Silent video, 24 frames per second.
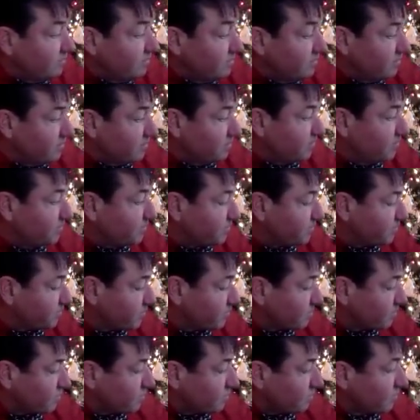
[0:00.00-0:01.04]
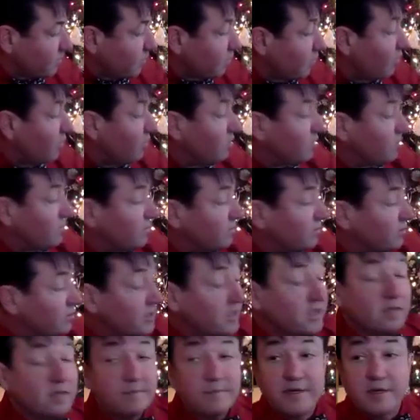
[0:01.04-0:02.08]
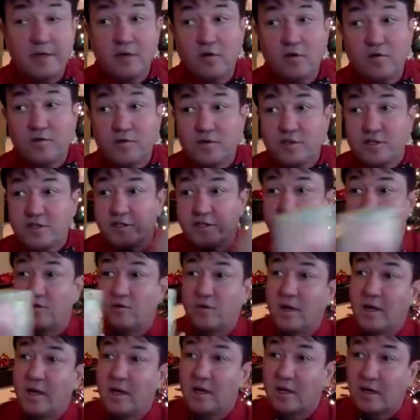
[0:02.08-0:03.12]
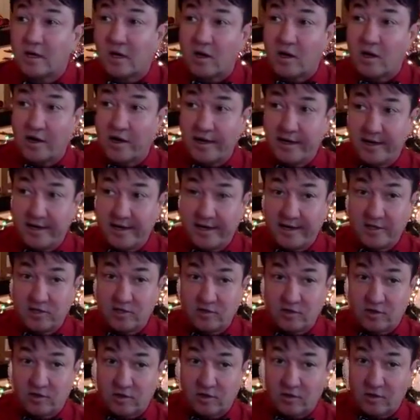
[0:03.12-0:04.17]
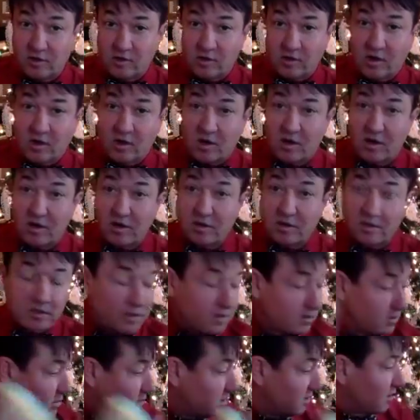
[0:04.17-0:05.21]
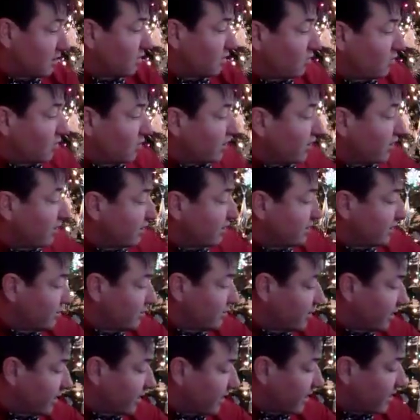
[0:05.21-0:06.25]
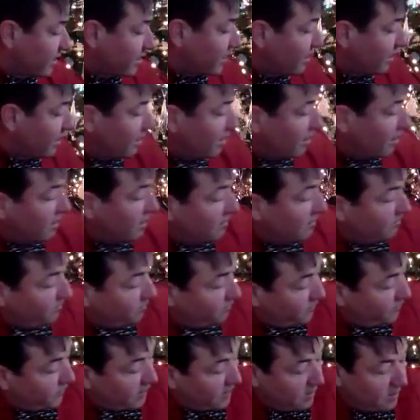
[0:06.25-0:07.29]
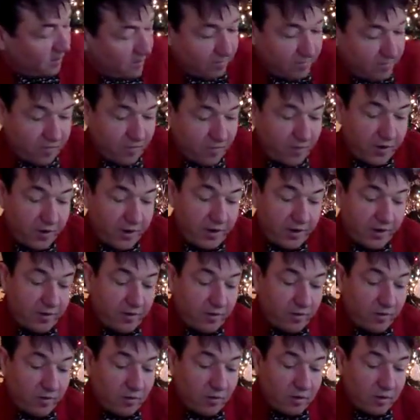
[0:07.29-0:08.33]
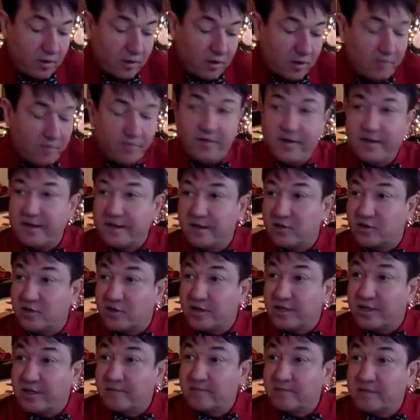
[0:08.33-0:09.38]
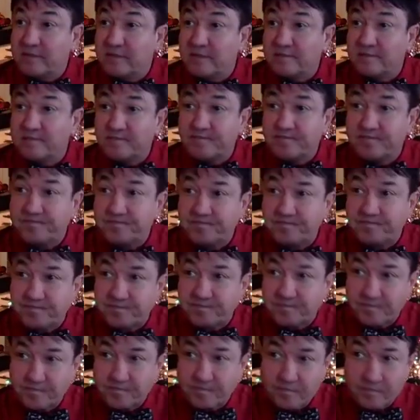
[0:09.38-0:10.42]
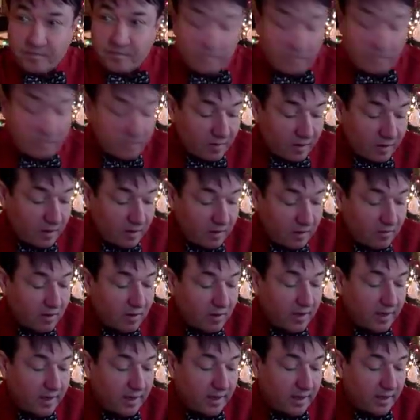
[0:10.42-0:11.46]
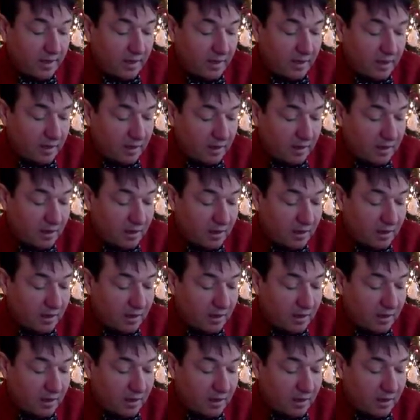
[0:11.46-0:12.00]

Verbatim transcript: well, they're sending me over to Guardian Angel Tarot cards. So we're going to do that um, for you, Confetti Dreams. Okay.